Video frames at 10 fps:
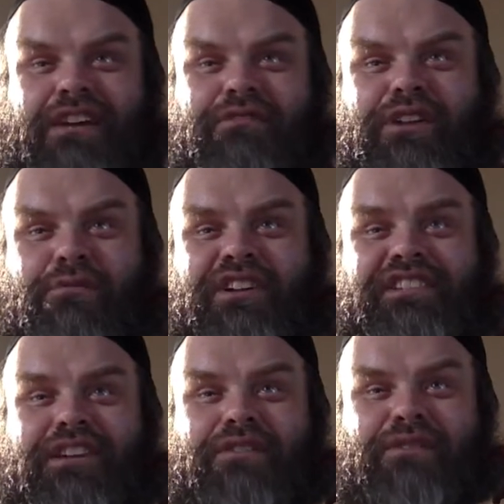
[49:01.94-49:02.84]
I really want
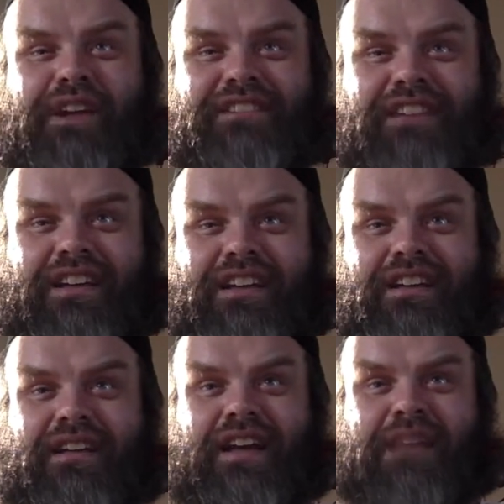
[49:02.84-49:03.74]
to tell you and
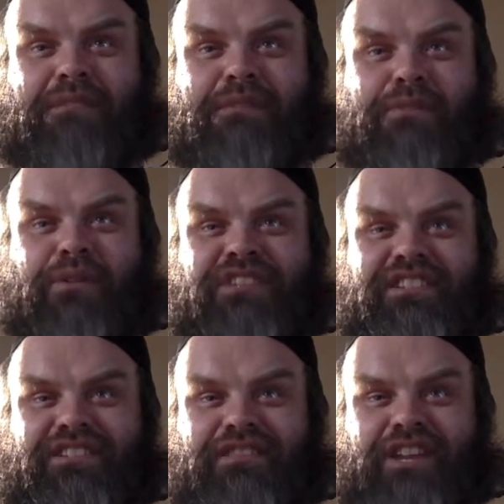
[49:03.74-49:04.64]
I'm going to be
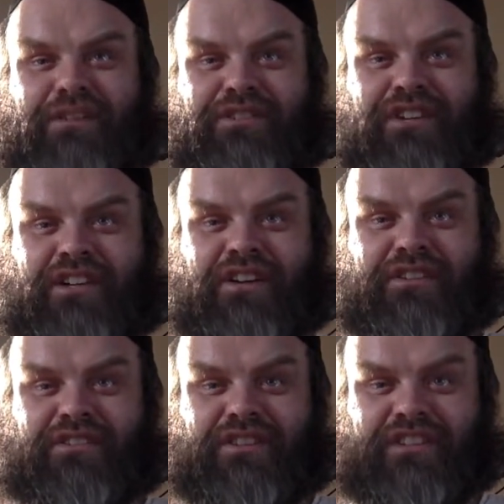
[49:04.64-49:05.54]
posting this video,
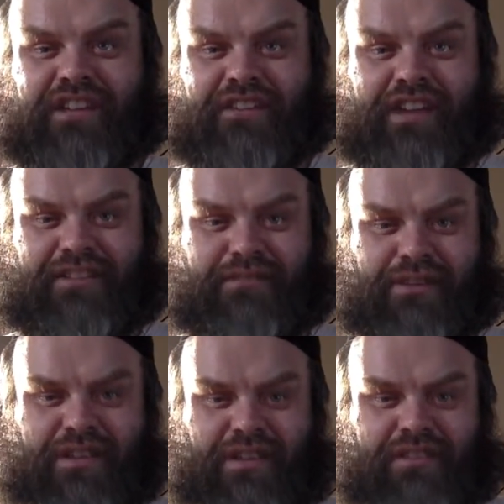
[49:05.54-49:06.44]
inshallah, on the internet as
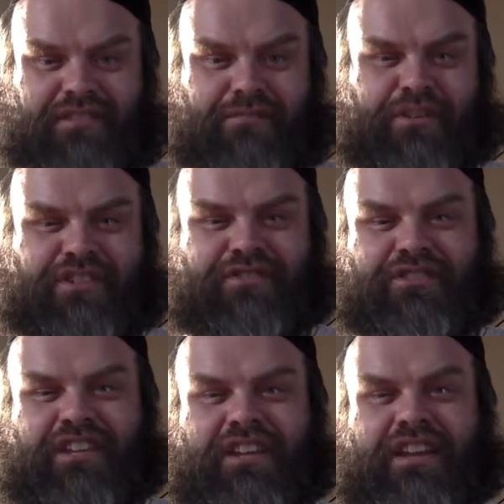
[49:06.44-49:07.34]
well, so more sisters
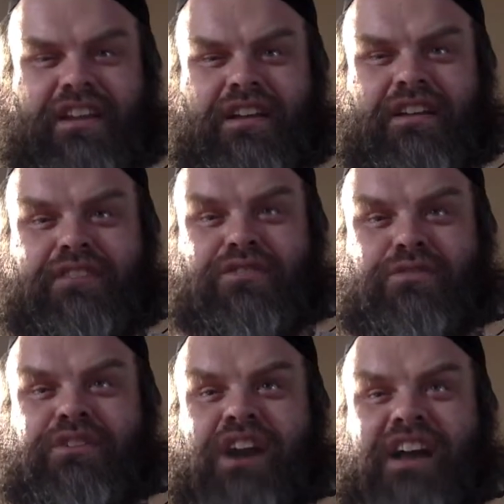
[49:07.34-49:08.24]
can get it.
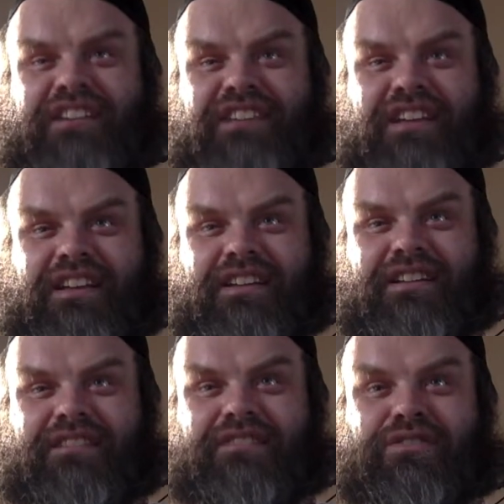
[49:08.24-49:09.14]
Do not,
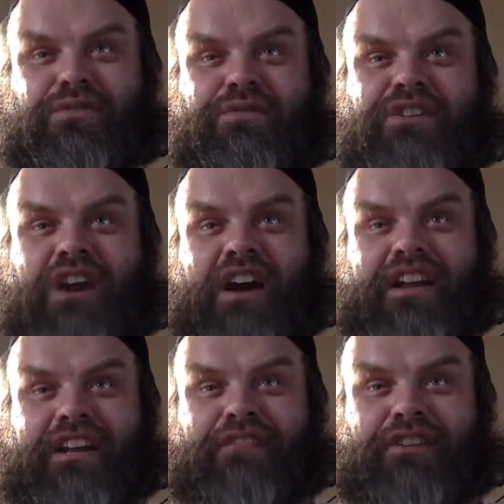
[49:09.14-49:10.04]

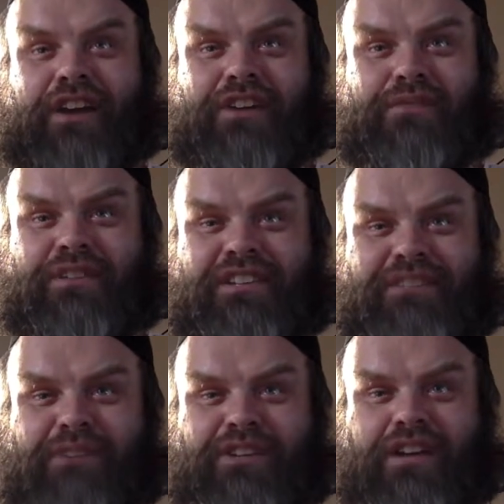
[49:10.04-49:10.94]
and if you're not doing
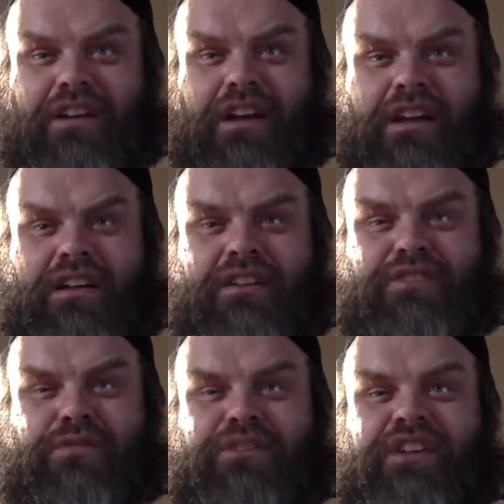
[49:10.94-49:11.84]
this, mashallah,
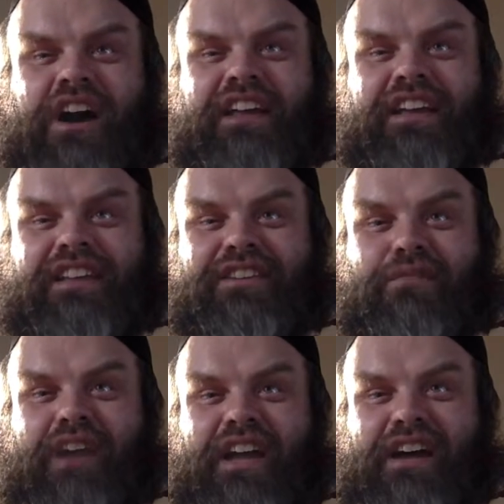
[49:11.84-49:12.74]
do not get in the
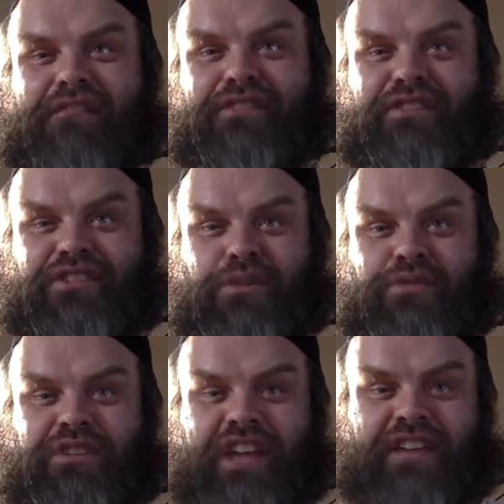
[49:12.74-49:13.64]
way of your
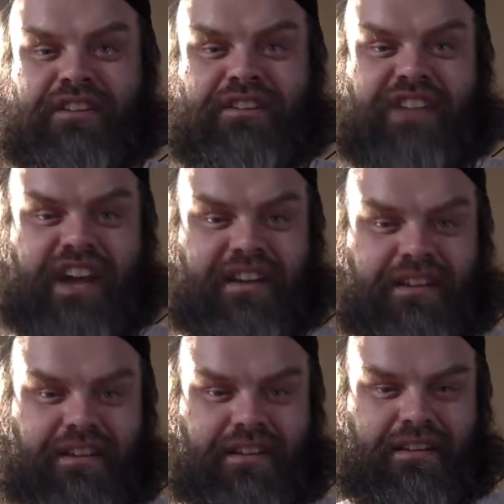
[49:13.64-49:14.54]
children and their dad.
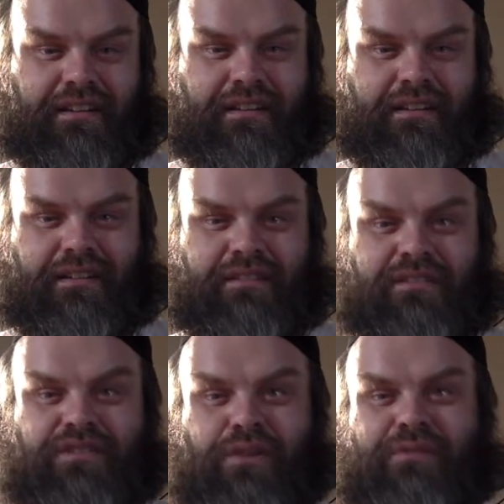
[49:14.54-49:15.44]

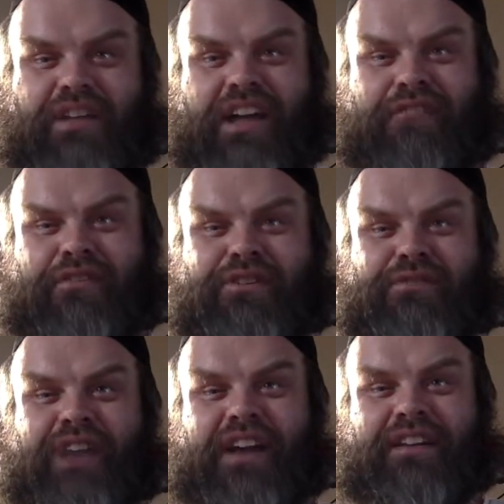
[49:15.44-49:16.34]
Don't ever
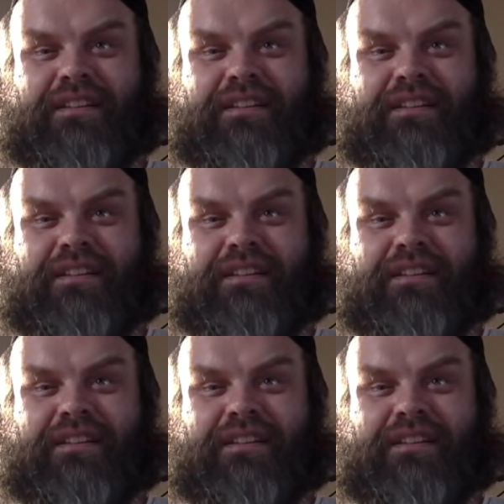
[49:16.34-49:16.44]
do that.